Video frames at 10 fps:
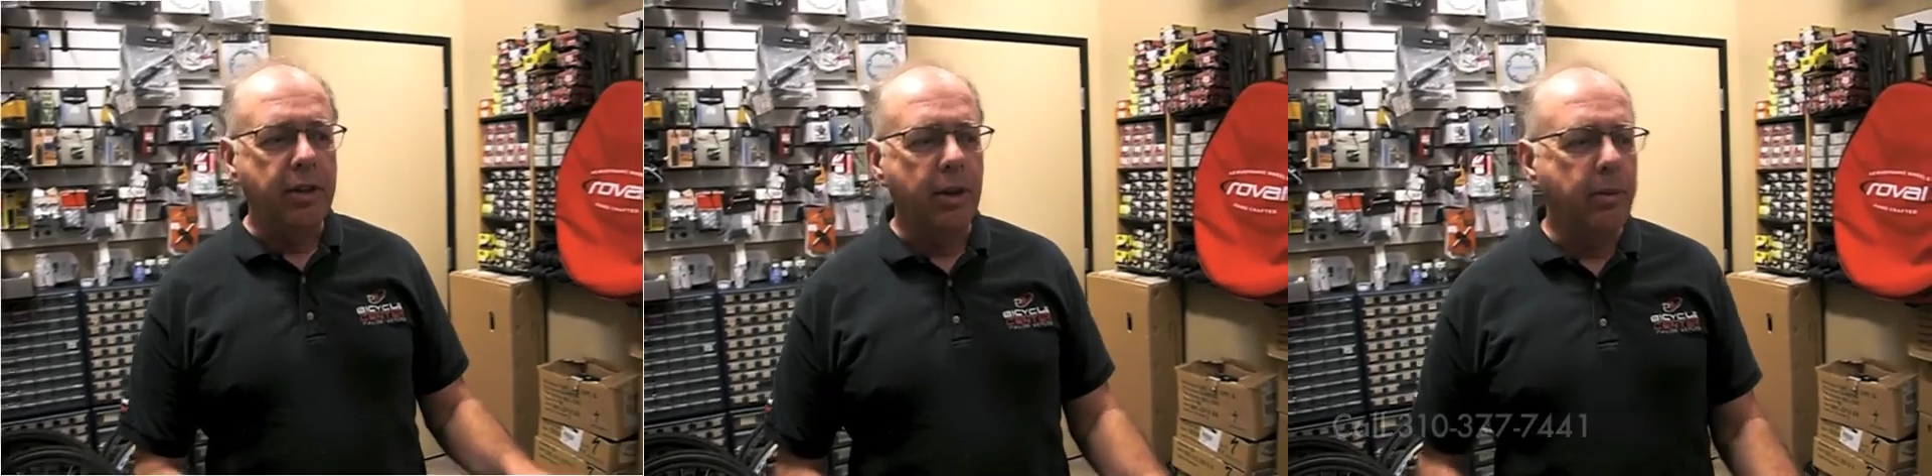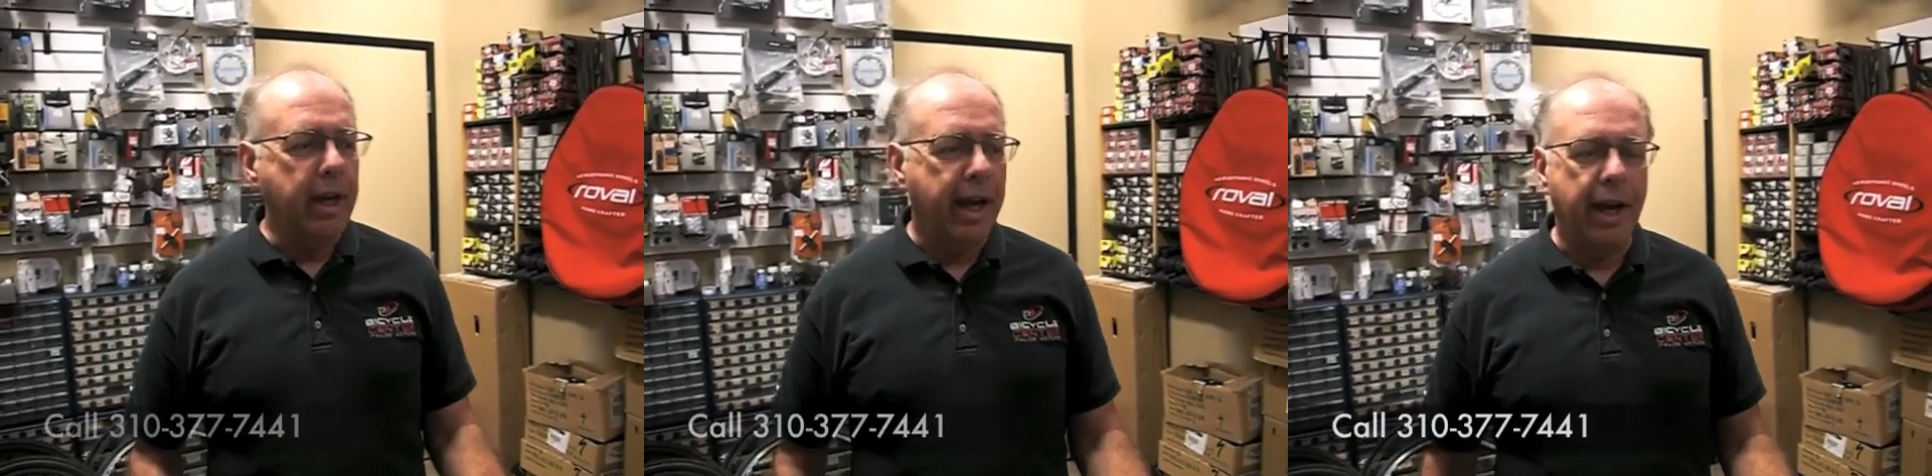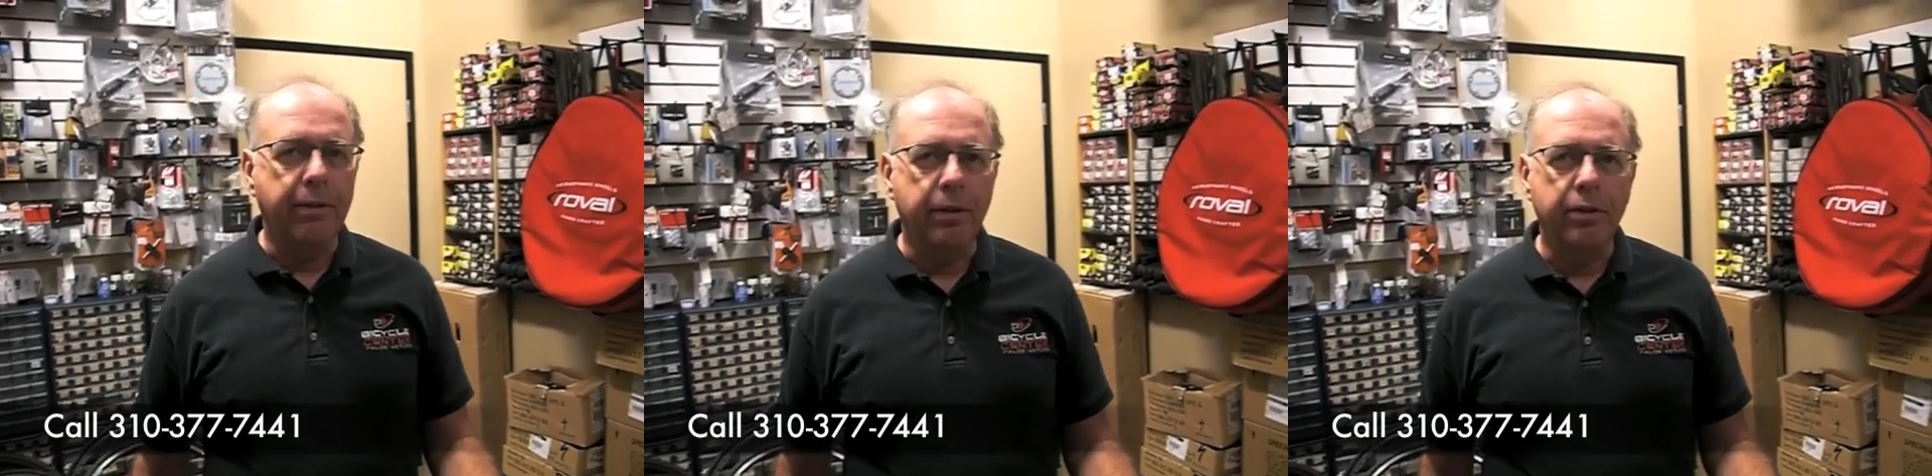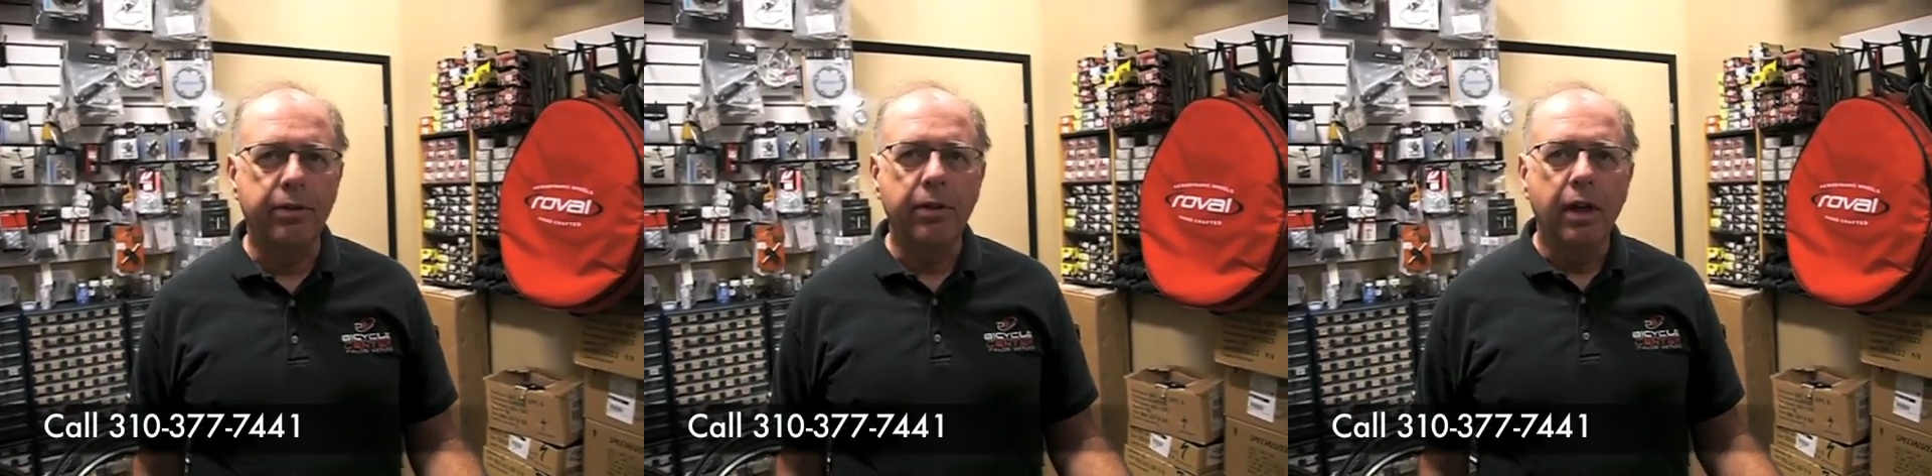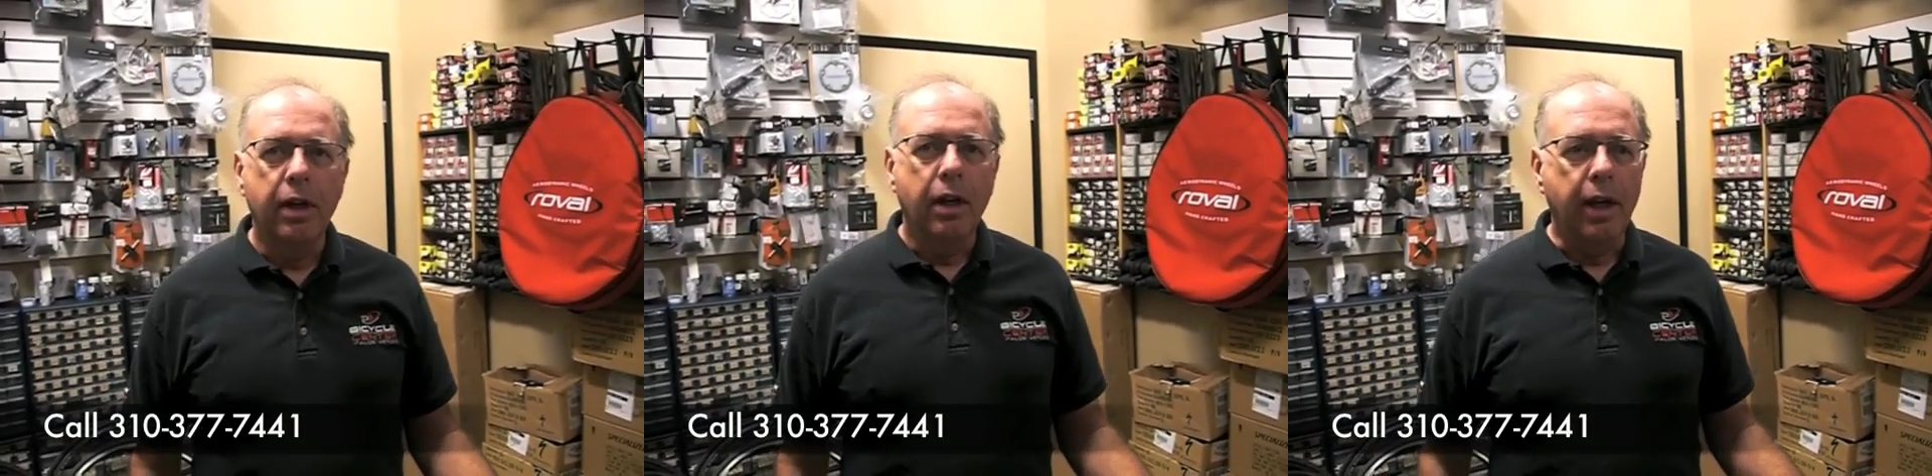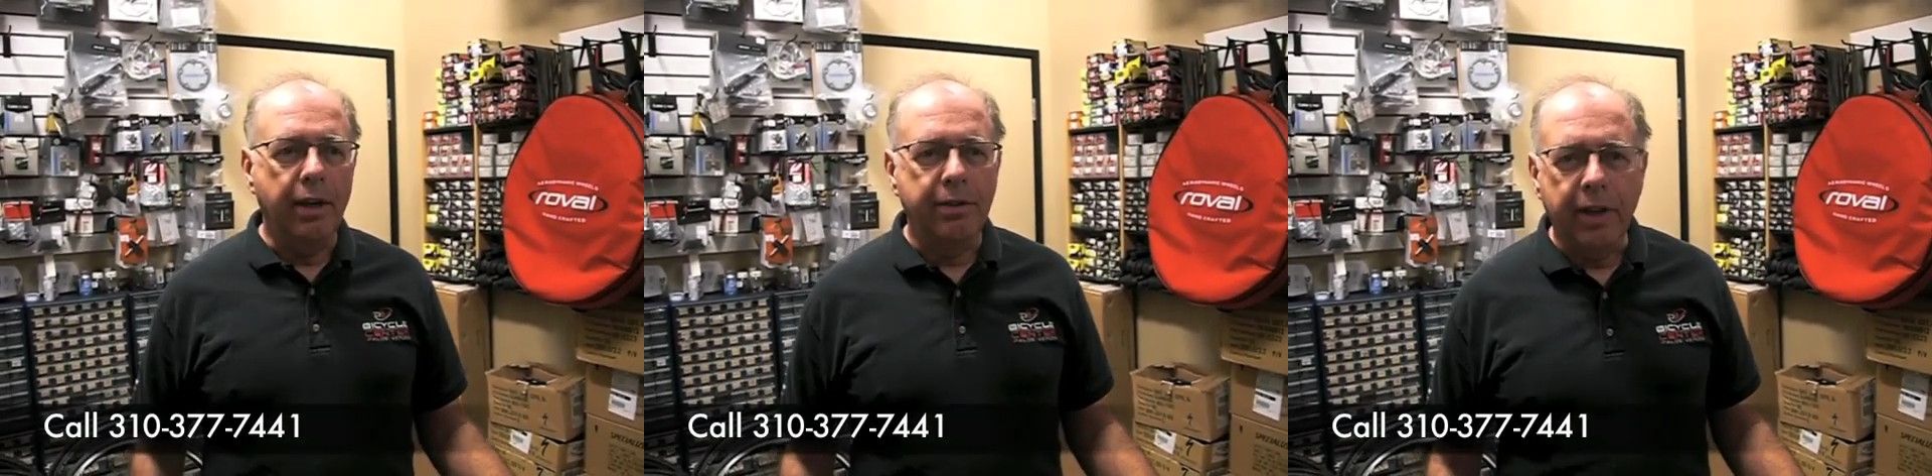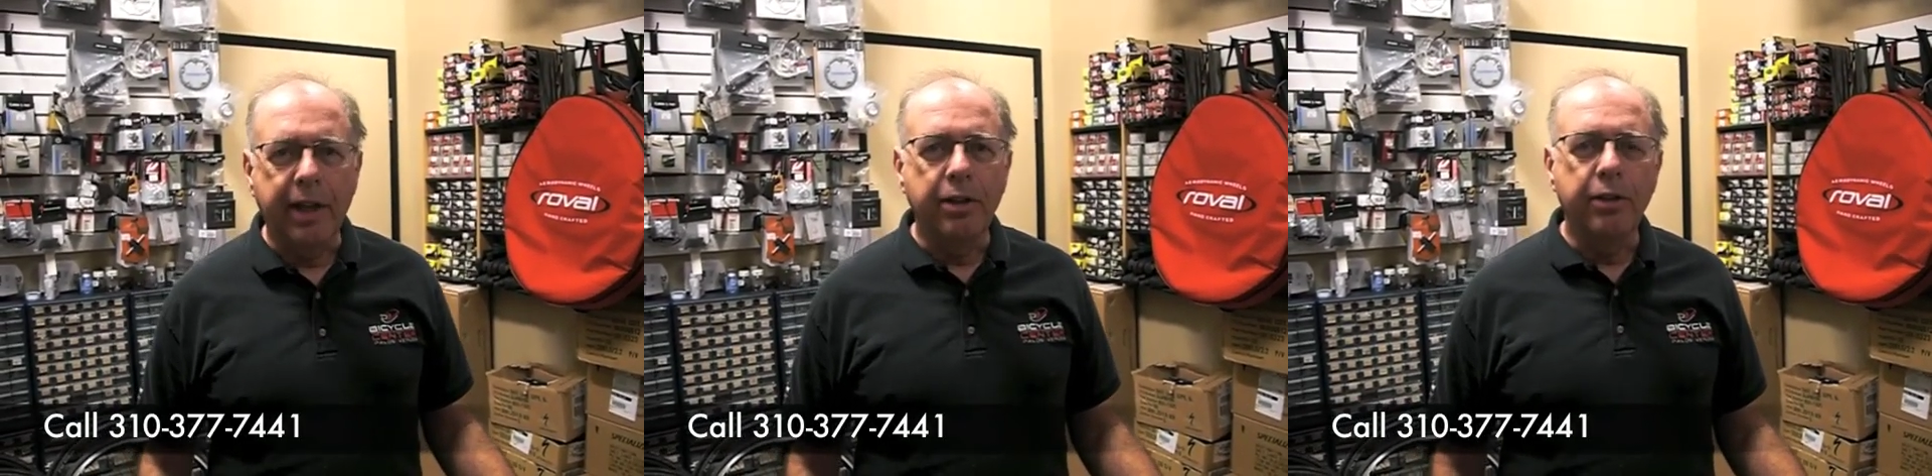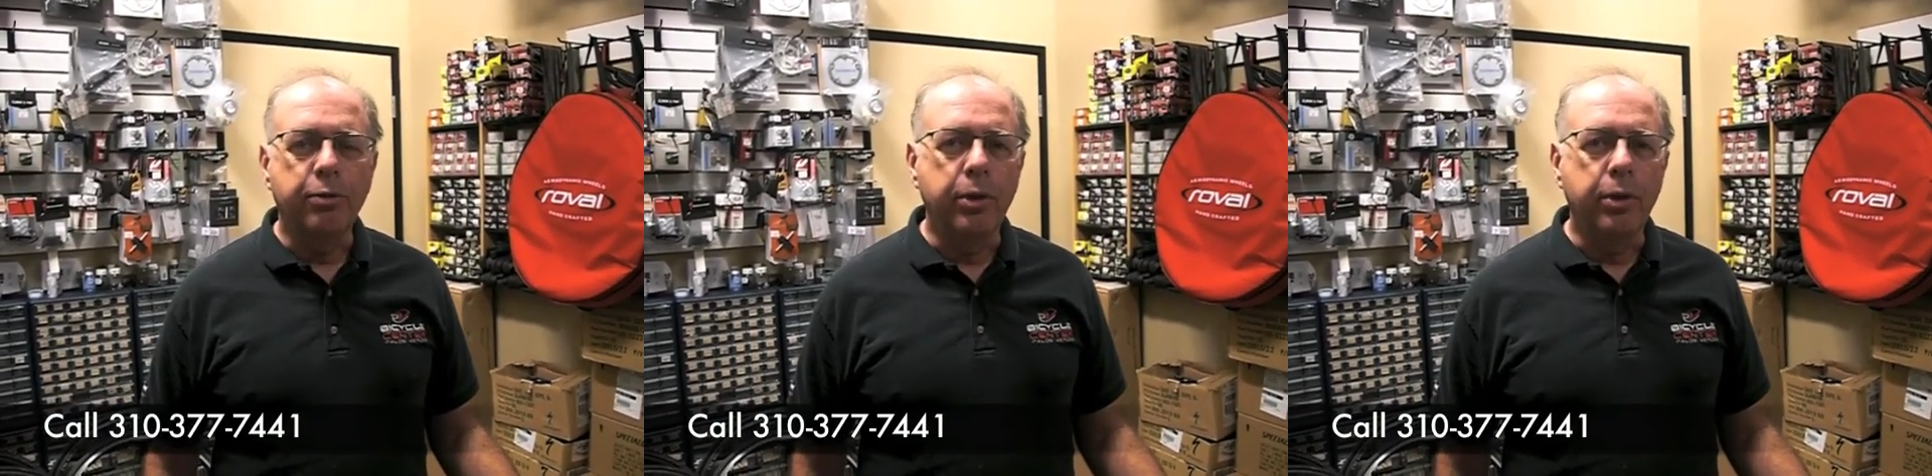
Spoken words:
that we have is, as cyclists,